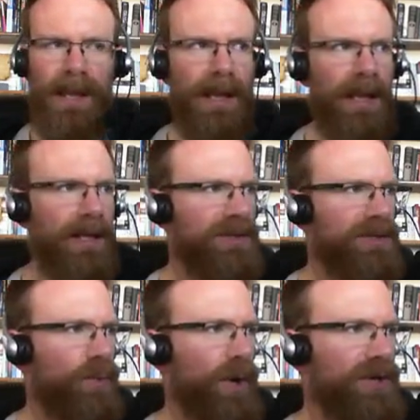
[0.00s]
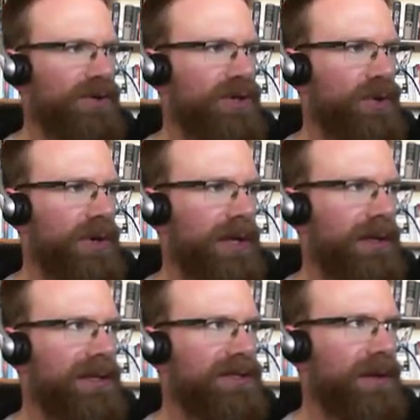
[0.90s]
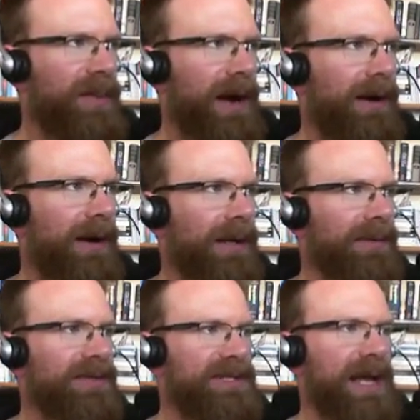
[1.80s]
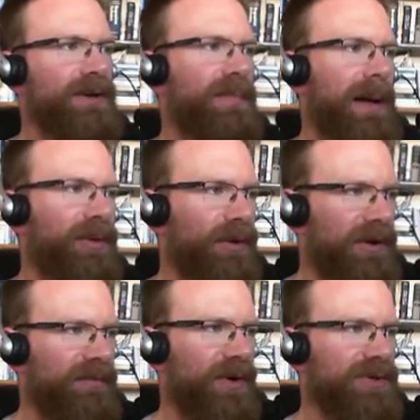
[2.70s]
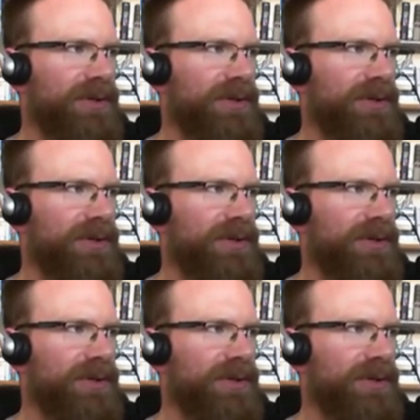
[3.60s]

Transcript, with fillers: So what you're doing is comparing the standard Babylonian version,